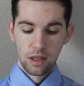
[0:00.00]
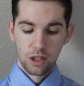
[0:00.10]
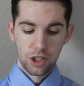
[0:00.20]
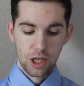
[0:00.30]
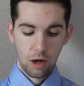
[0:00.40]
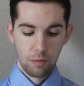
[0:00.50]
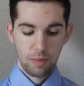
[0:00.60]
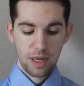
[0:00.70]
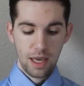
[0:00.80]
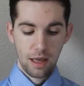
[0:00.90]
Shell
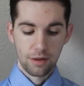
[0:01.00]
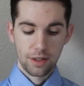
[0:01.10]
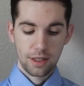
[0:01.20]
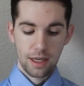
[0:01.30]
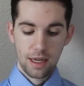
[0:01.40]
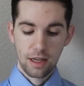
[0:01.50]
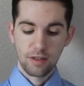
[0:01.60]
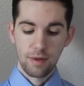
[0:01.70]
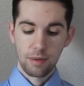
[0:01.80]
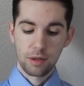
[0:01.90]
PLC
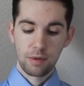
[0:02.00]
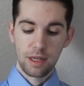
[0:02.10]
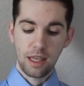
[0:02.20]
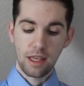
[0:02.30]
announced February 28th